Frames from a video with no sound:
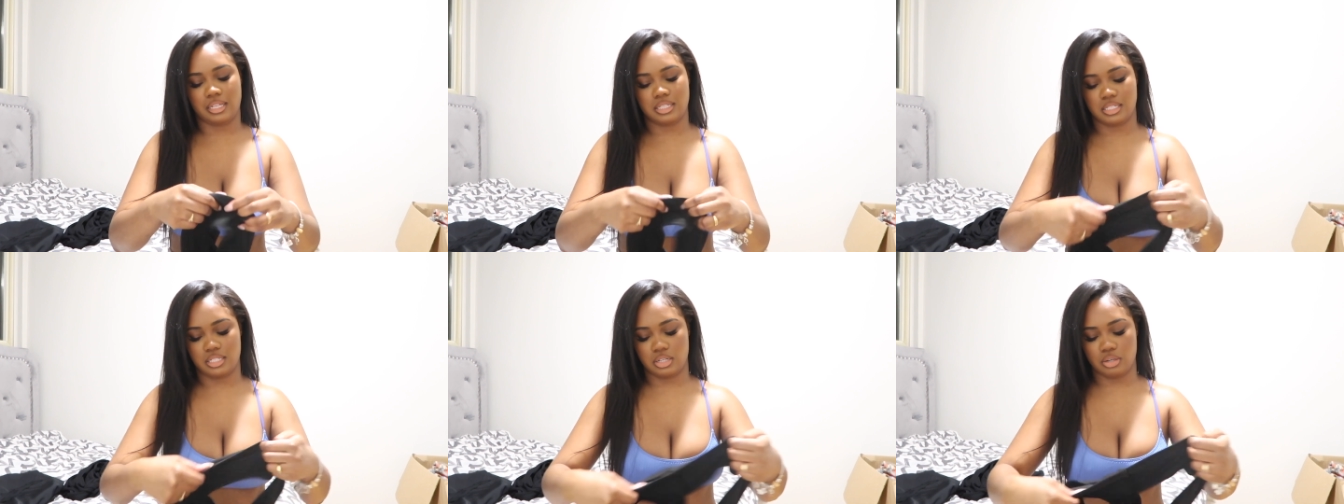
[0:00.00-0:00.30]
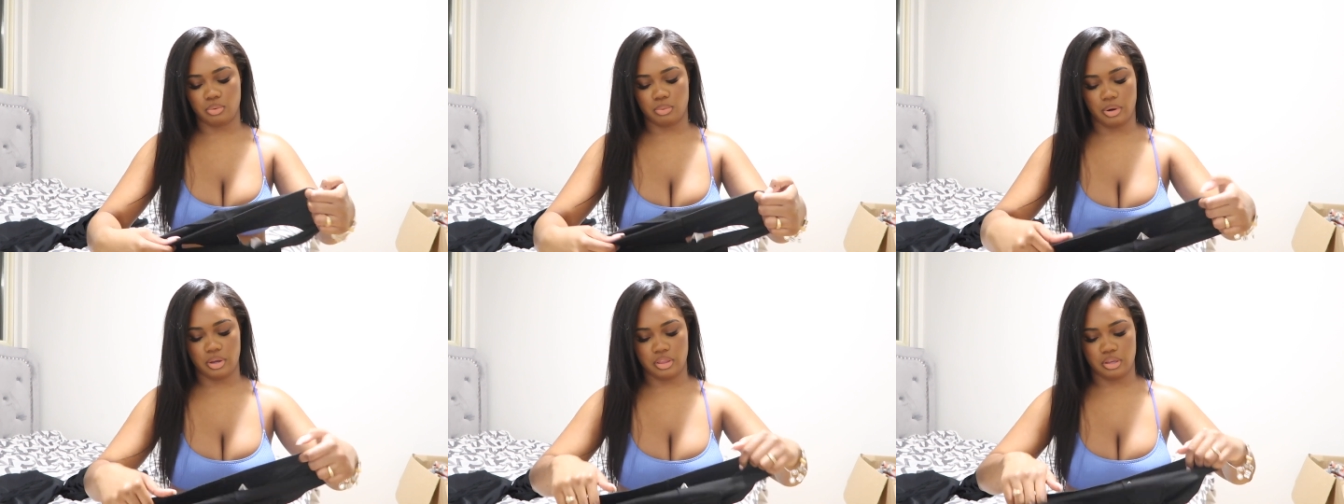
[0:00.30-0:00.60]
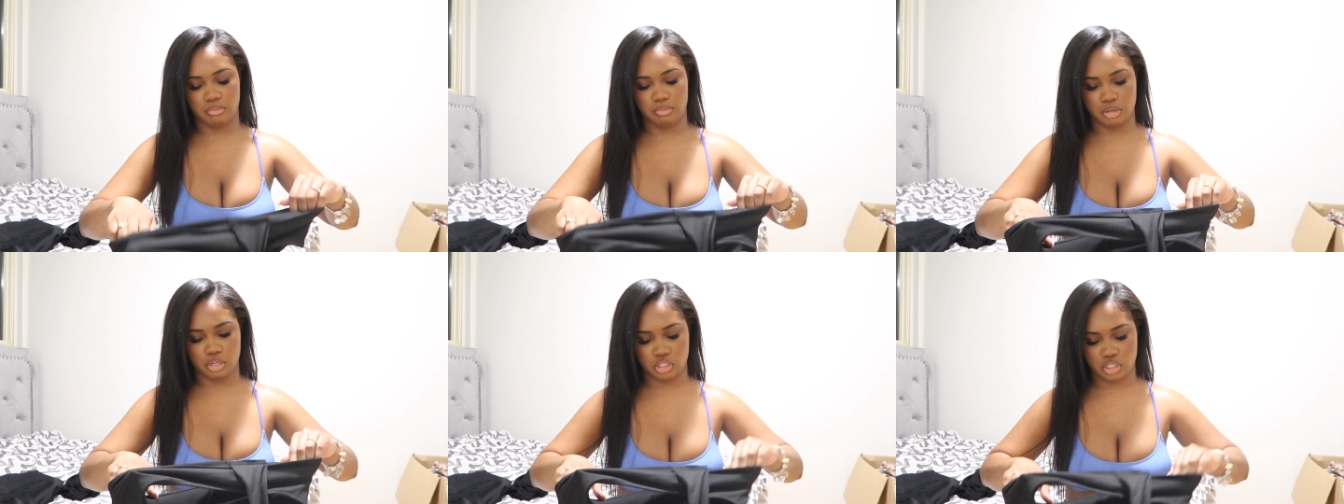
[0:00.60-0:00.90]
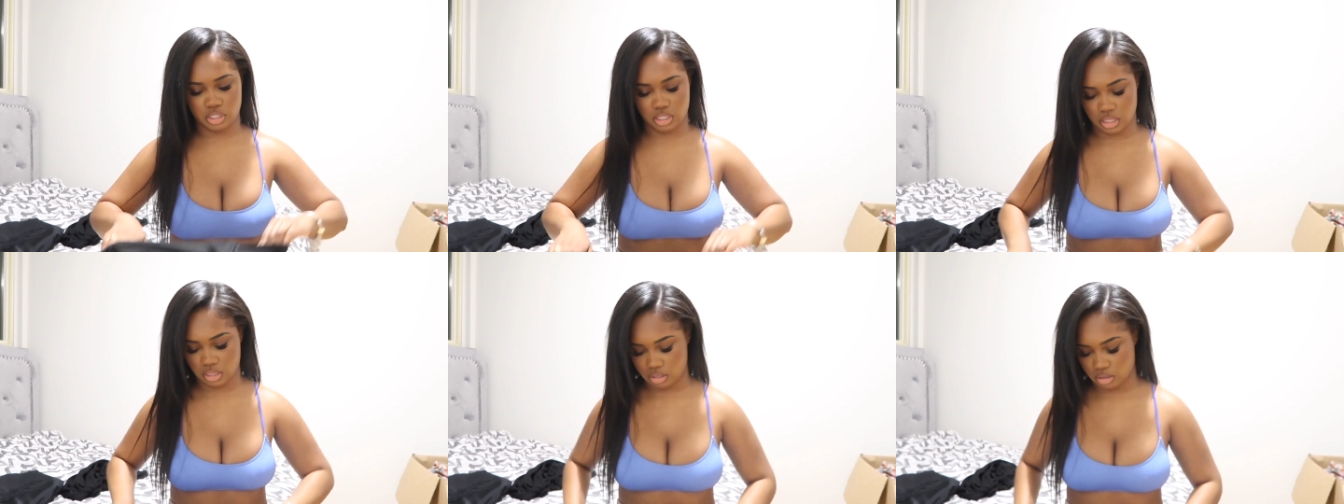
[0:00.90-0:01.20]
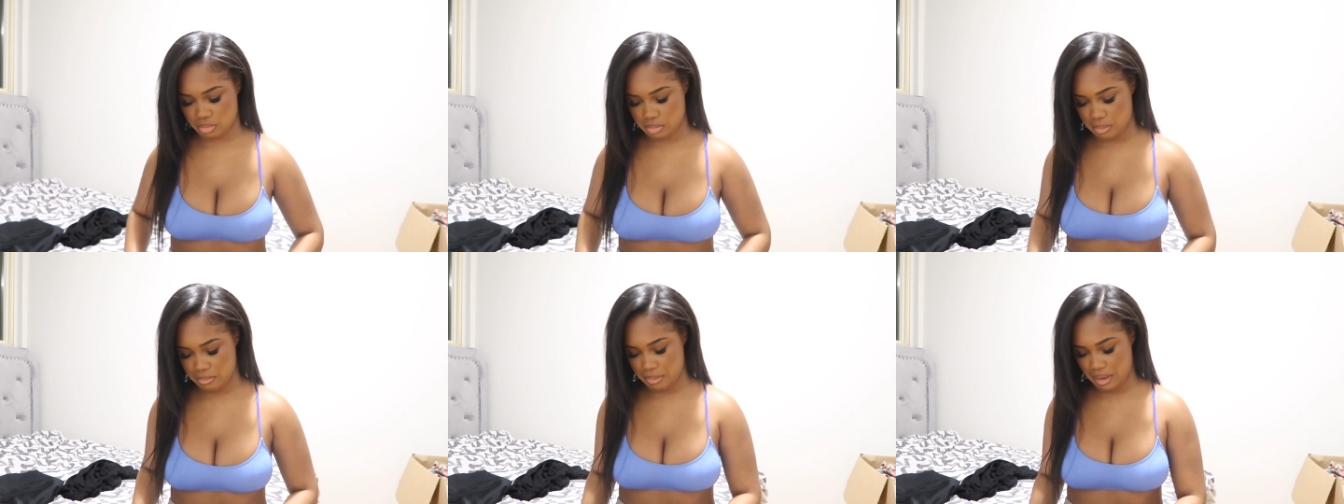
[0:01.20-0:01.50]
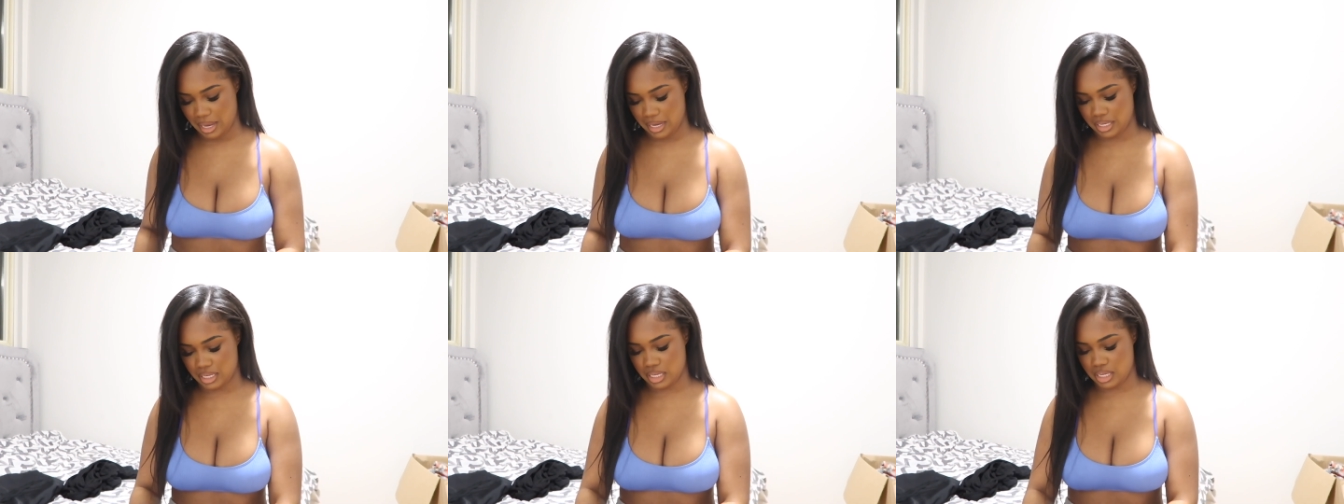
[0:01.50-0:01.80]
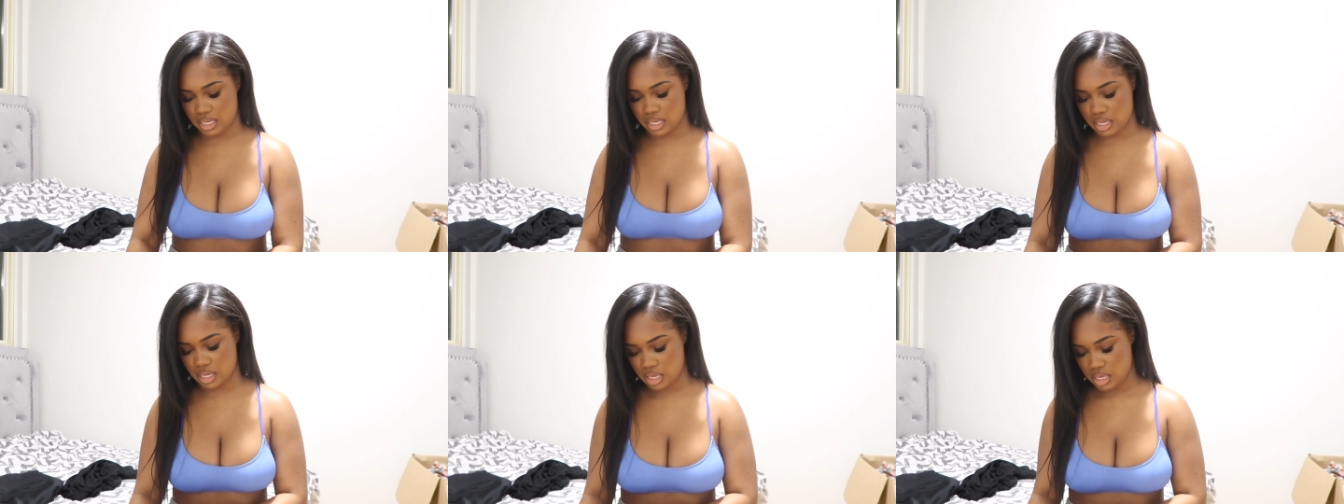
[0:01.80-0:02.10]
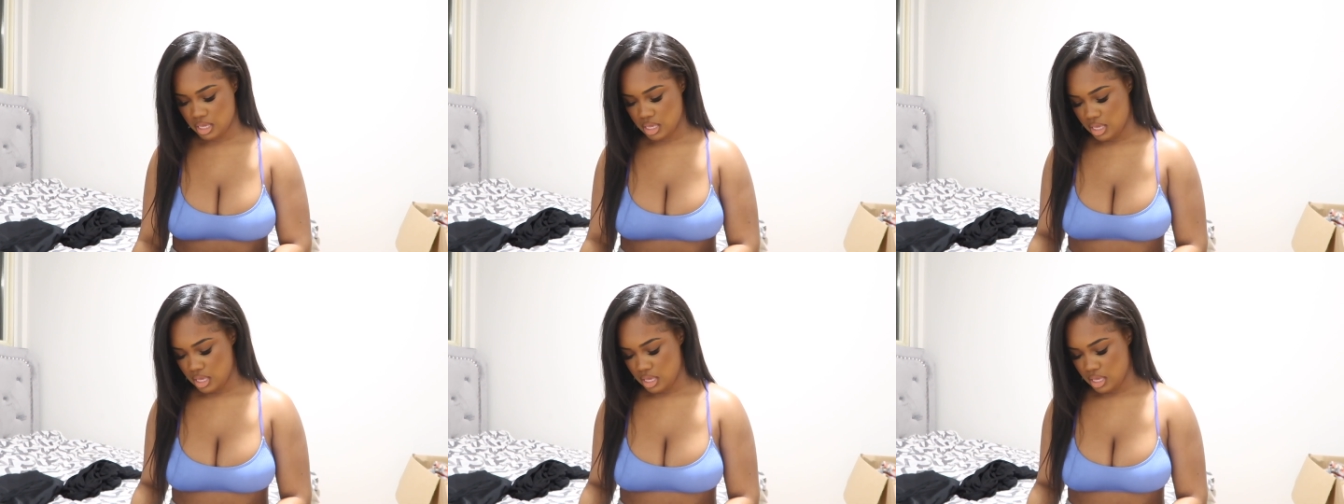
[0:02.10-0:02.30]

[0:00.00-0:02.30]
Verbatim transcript: can still wear them. They're just a little bit baggy.